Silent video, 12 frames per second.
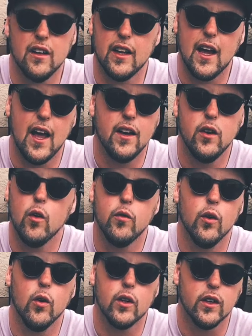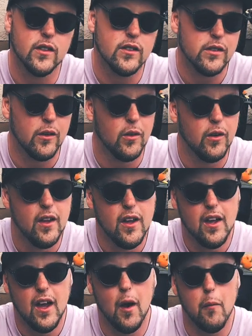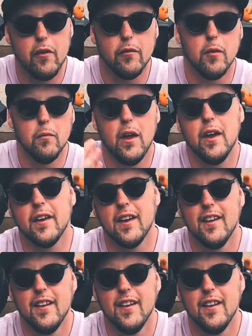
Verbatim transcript: Like I had no focus. So I went from like